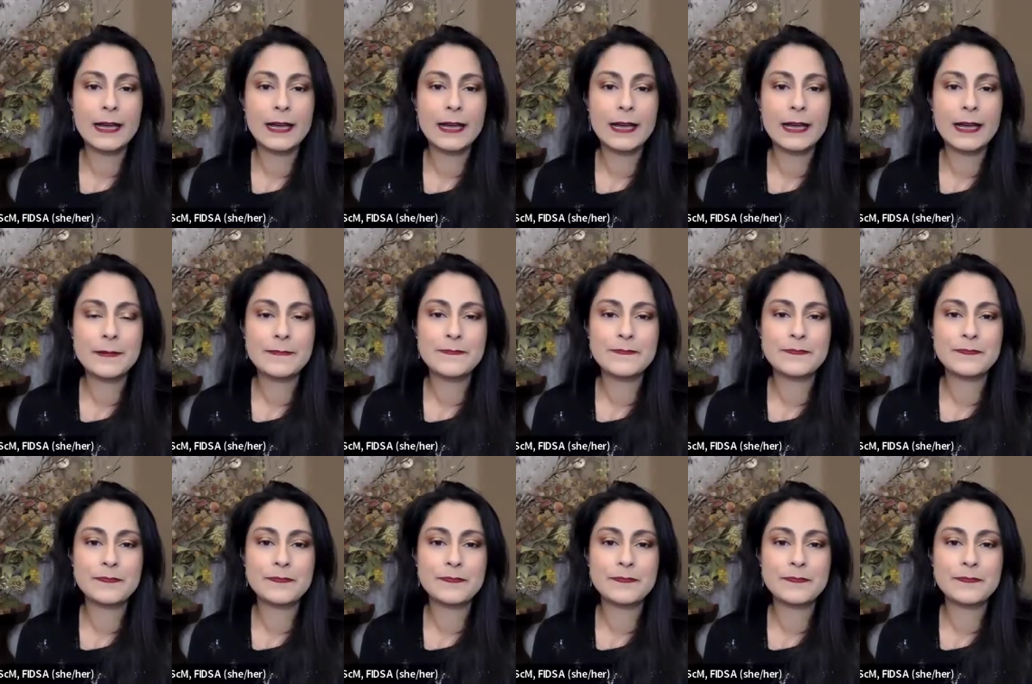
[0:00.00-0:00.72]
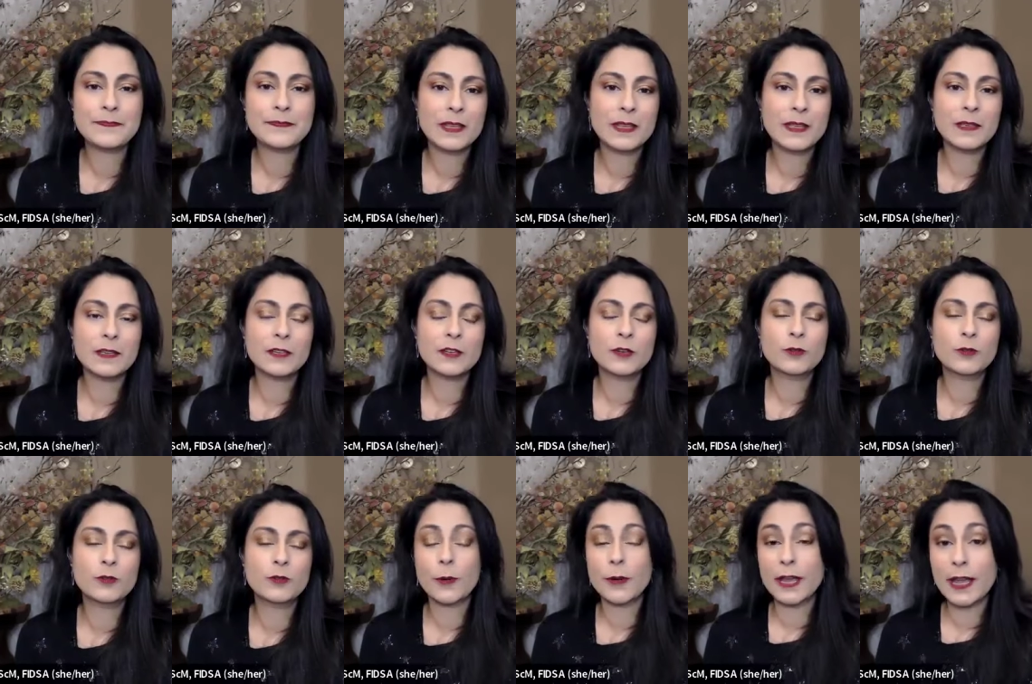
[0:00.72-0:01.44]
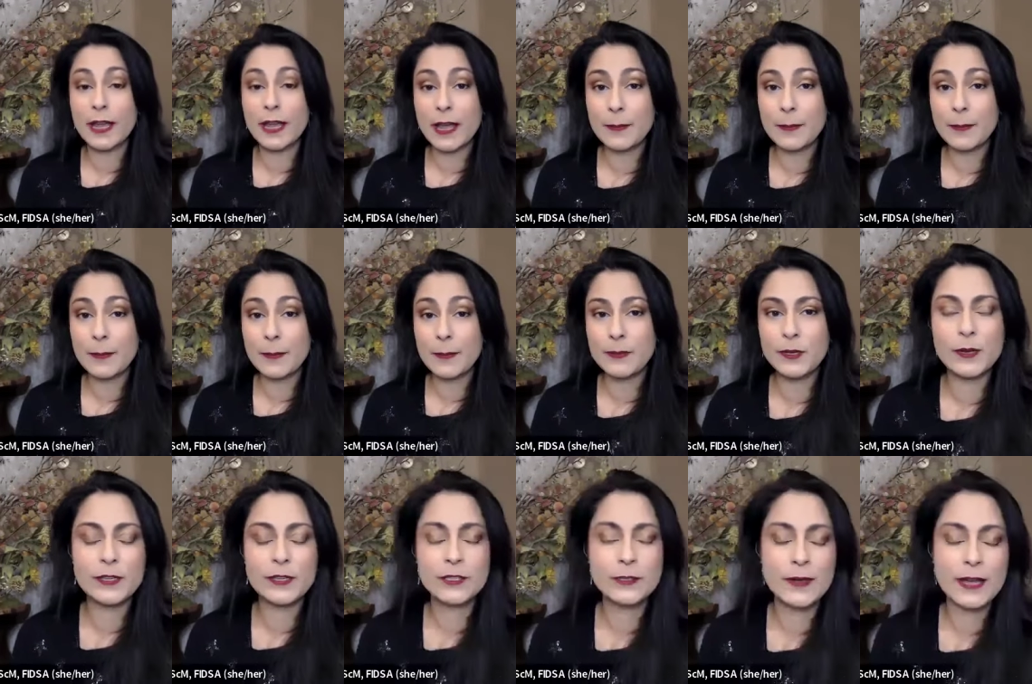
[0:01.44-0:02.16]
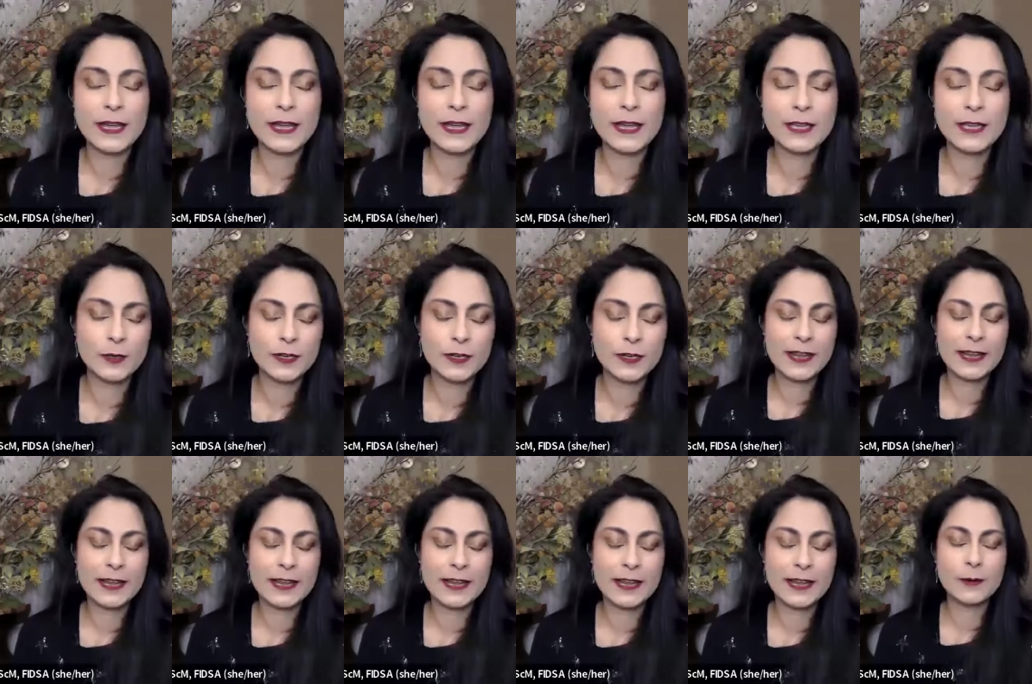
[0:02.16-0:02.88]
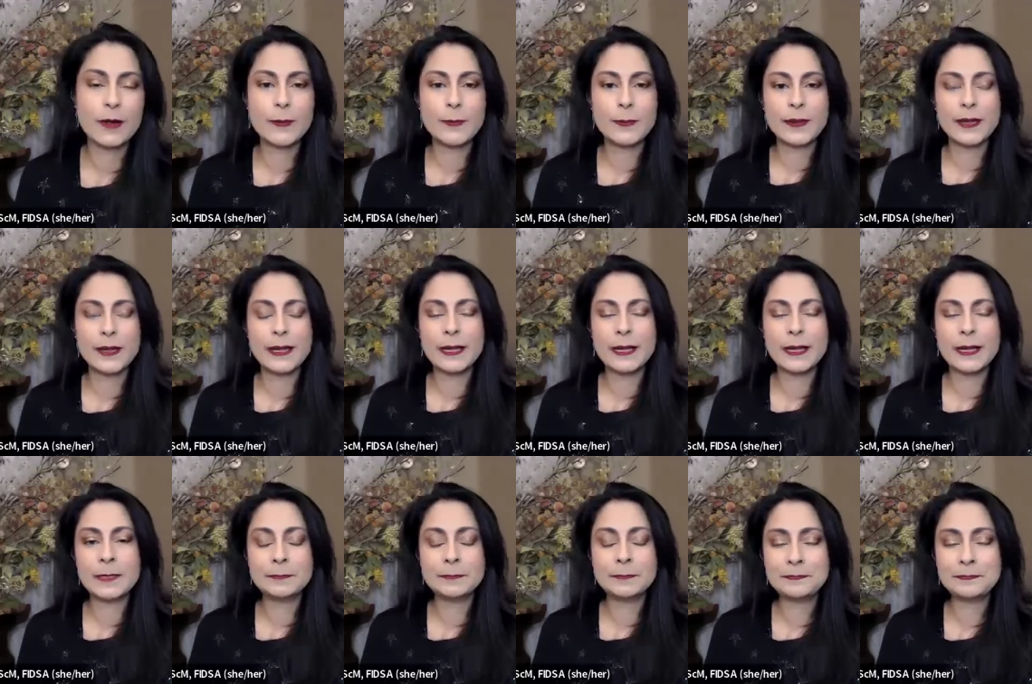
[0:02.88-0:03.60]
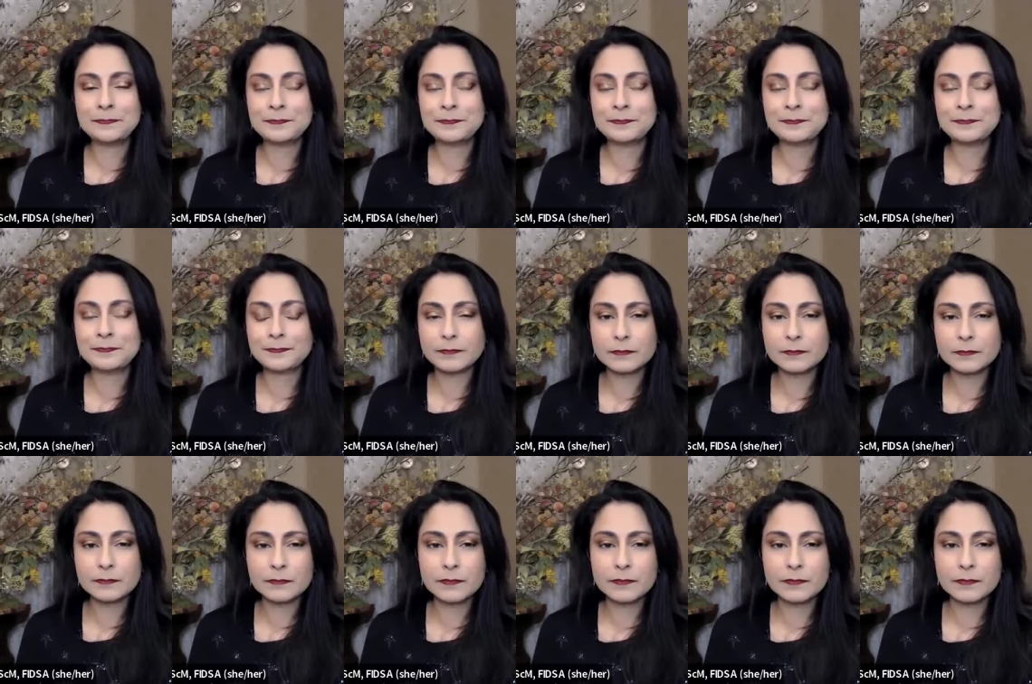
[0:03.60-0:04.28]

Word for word: Um, growing up, you also asked where did I grow up. Um,